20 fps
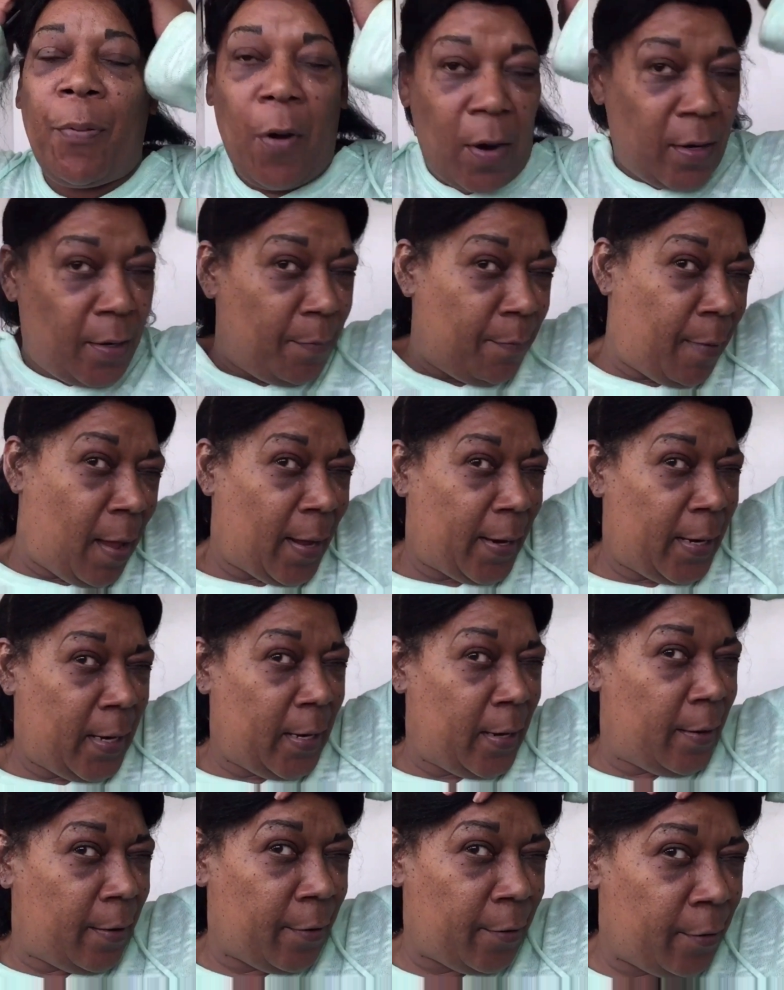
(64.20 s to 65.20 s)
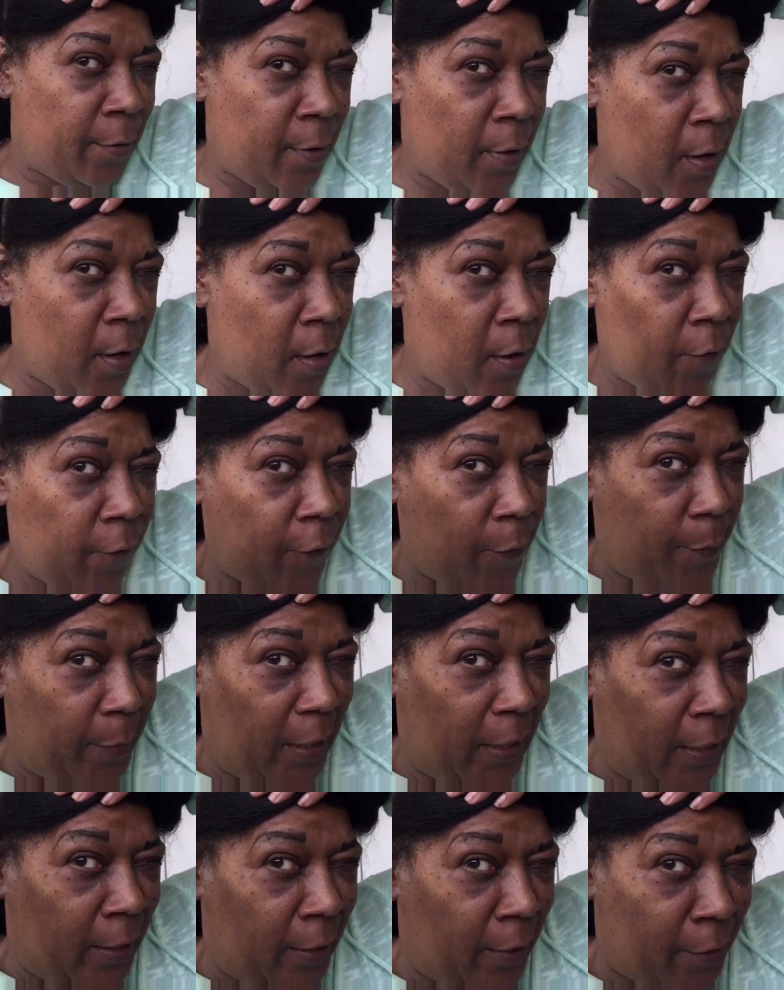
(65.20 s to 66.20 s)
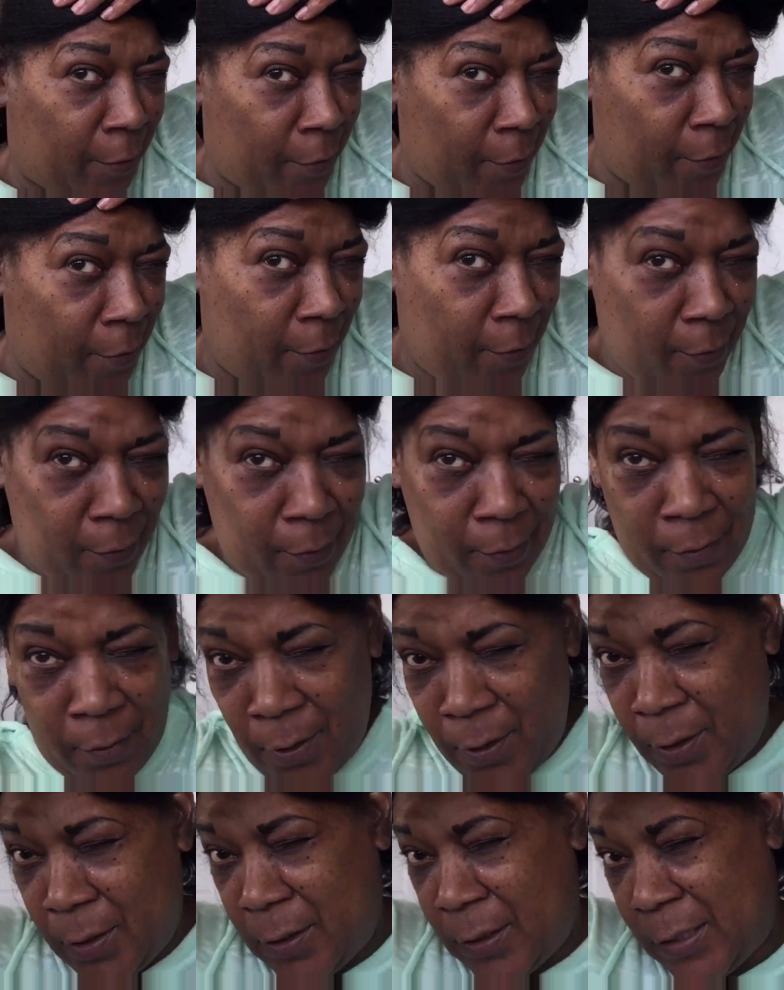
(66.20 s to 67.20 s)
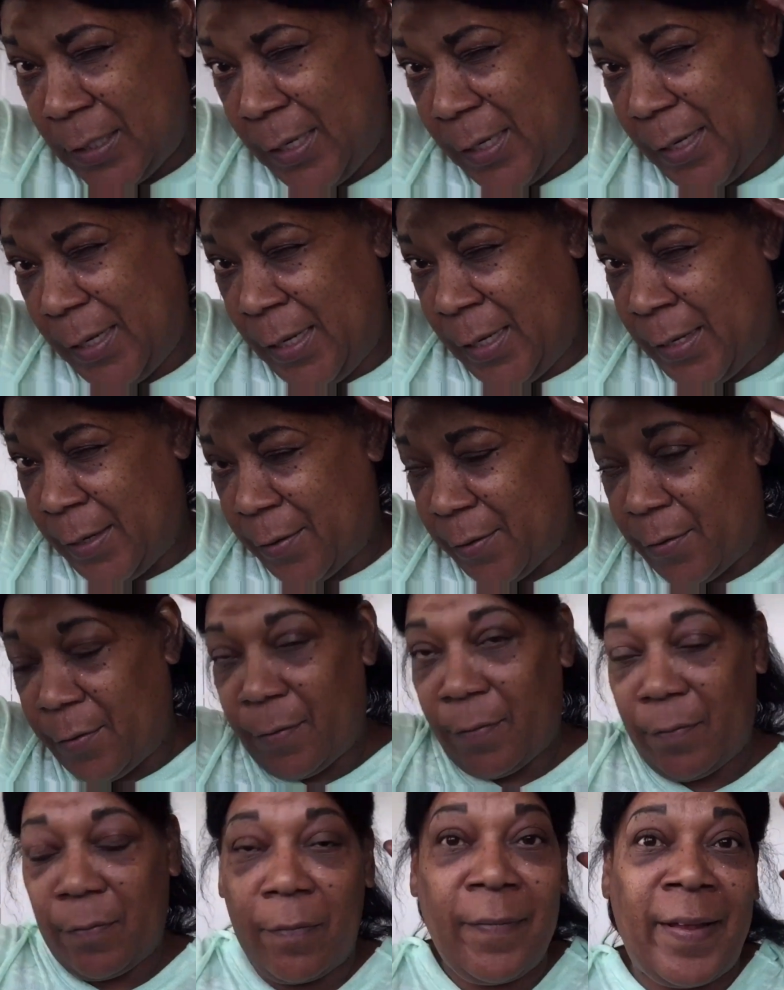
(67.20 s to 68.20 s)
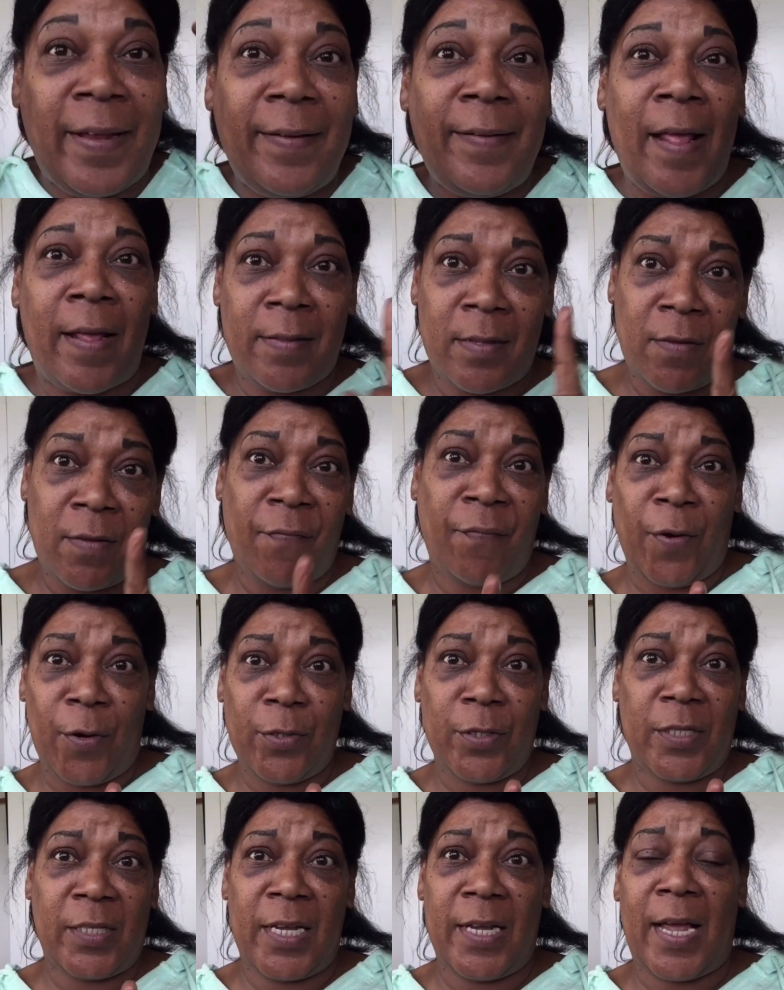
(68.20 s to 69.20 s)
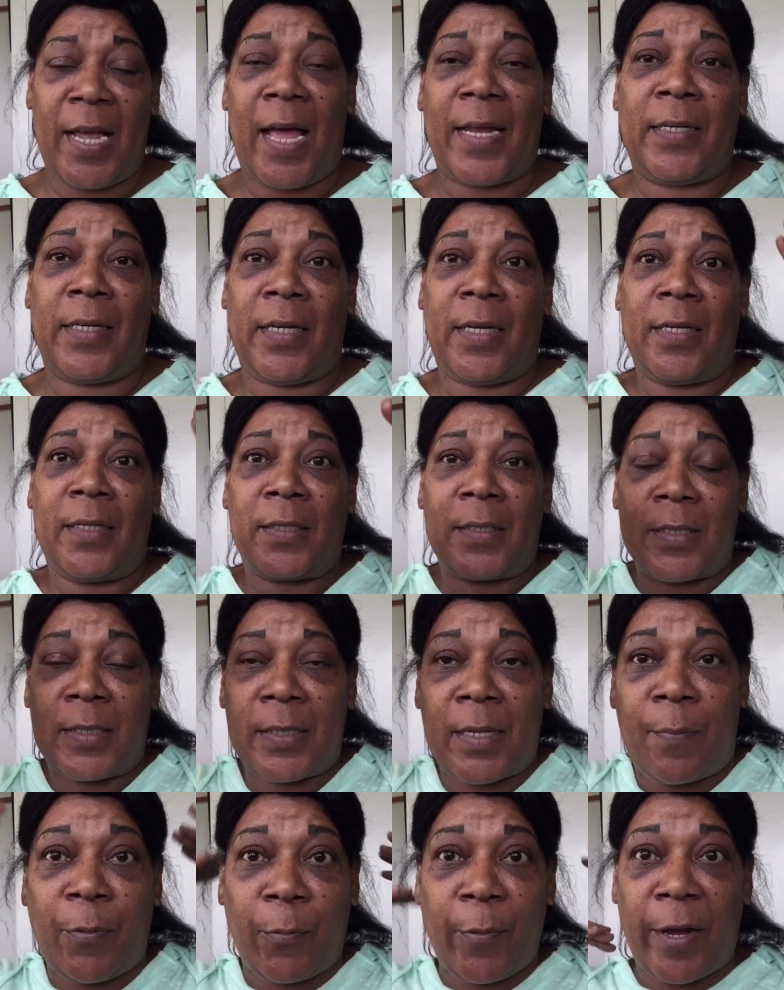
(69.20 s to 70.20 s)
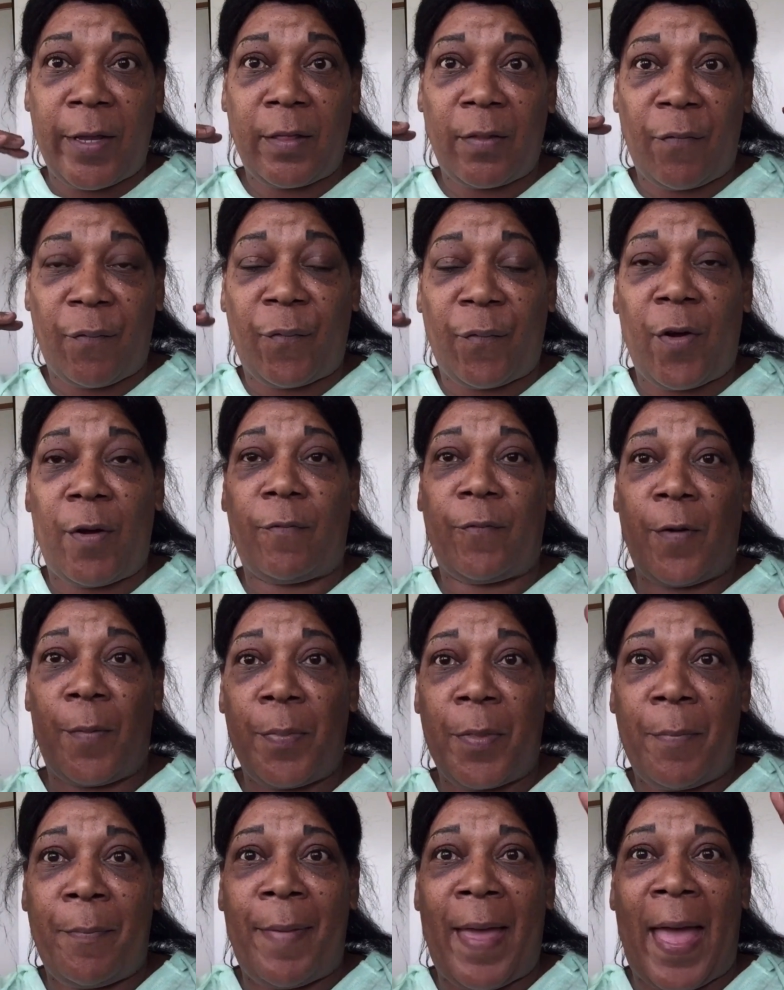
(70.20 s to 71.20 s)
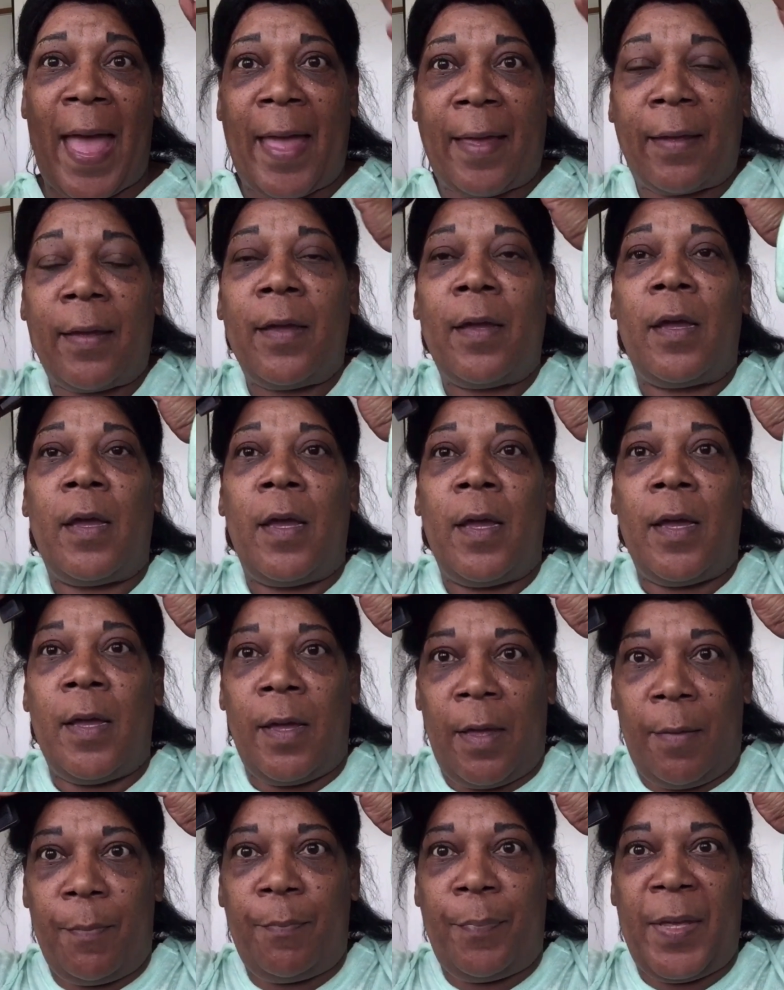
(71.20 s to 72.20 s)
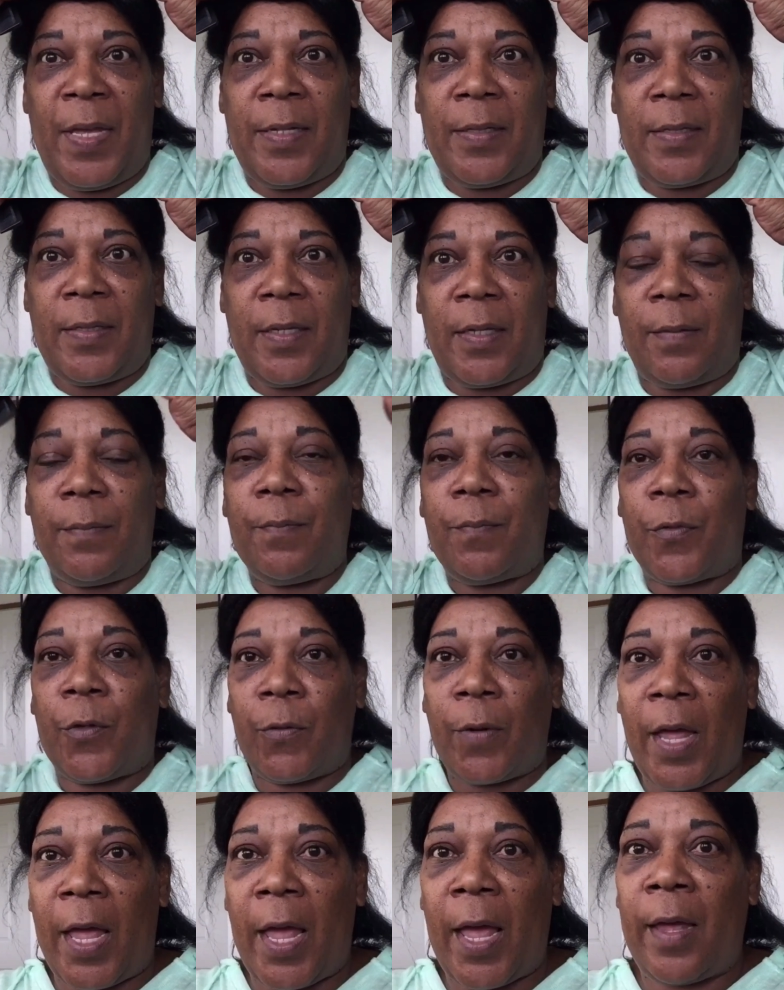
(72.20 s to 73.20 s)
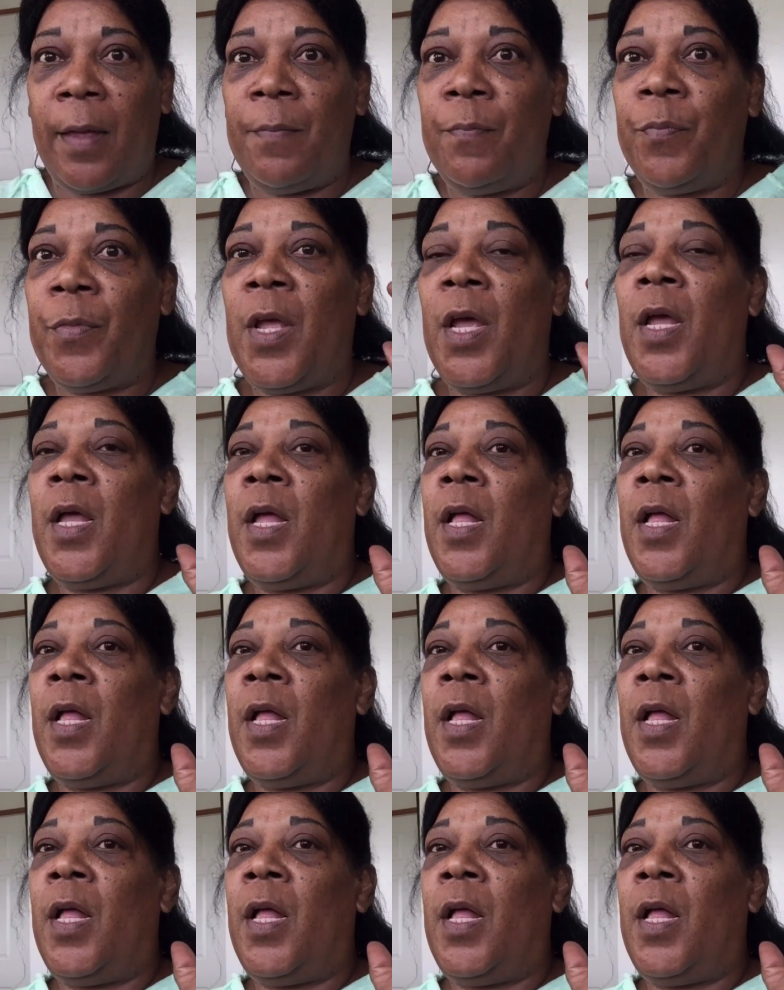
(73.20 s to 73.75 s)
I parted my hair from ear to ear. That's the first thing I did to separate the front from the back. Pinned it, okay?